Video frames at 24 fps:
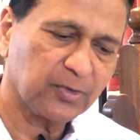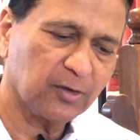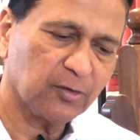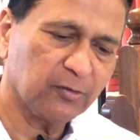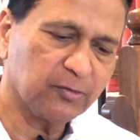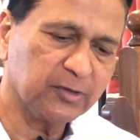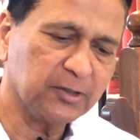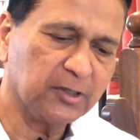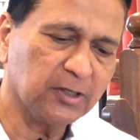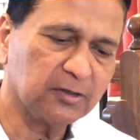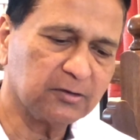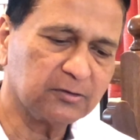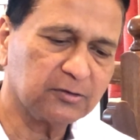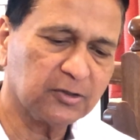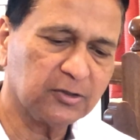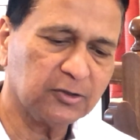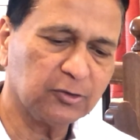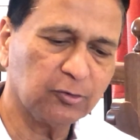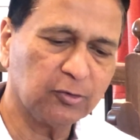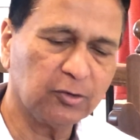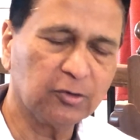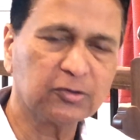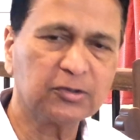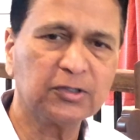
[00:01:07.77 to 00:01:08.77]
with the
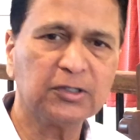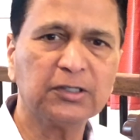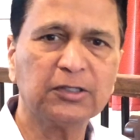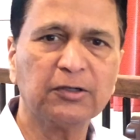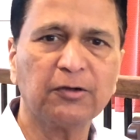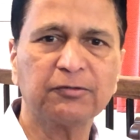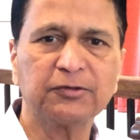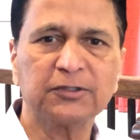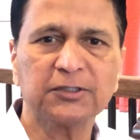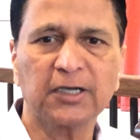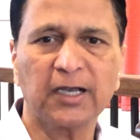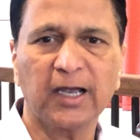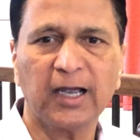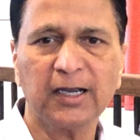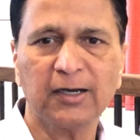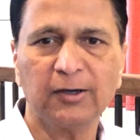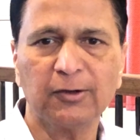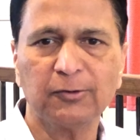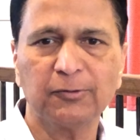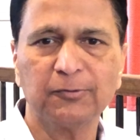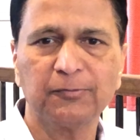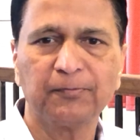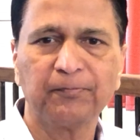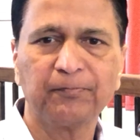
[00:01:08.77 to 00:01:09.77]
University of
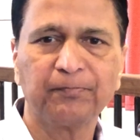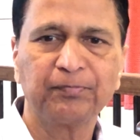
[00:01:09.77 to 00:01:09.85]
Chicago.